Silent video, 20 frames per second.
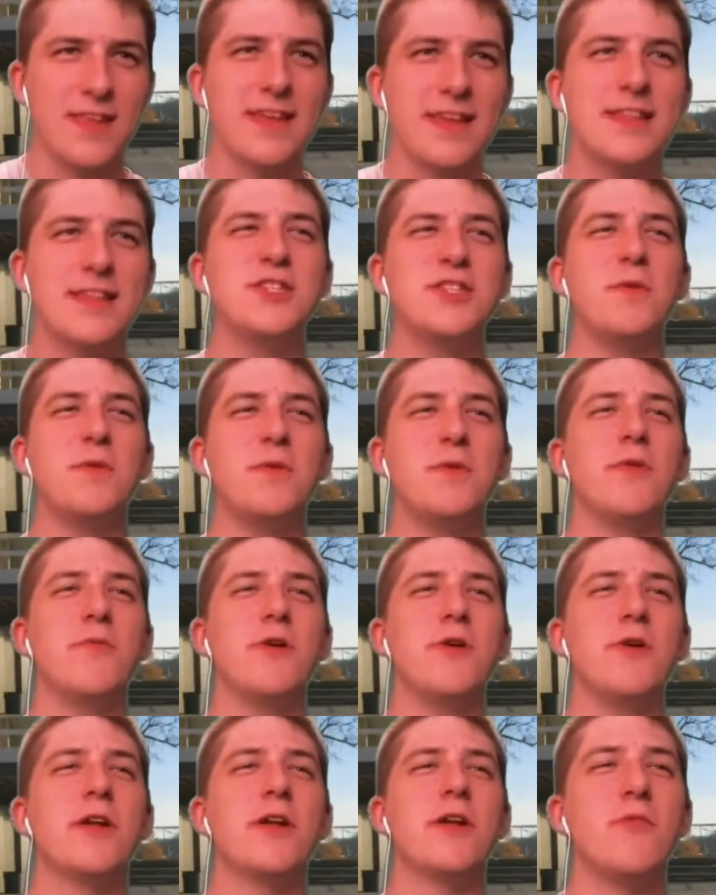Mm. This week
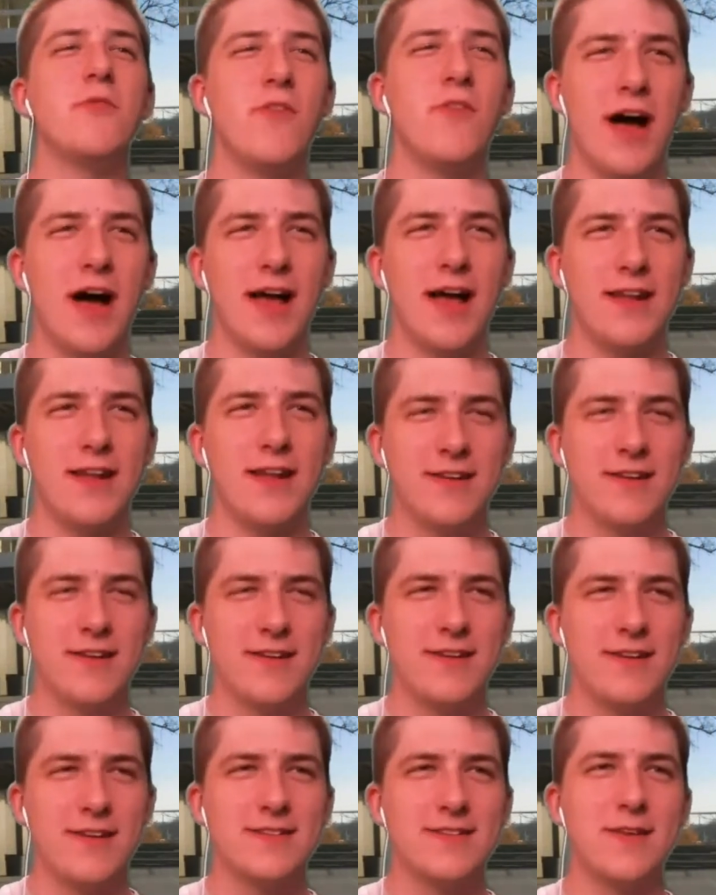we're going to move on
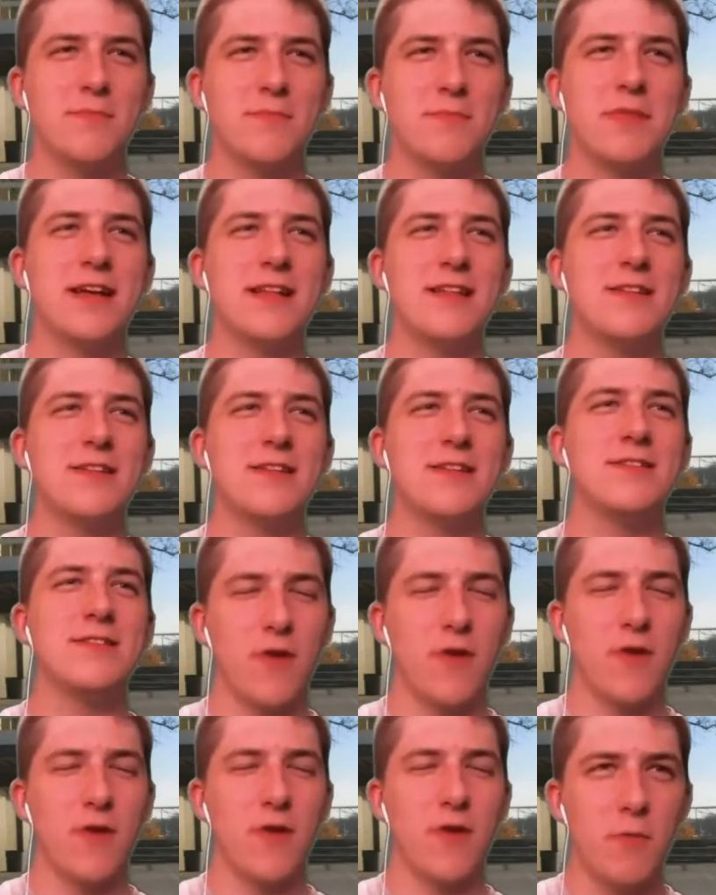to something a little different.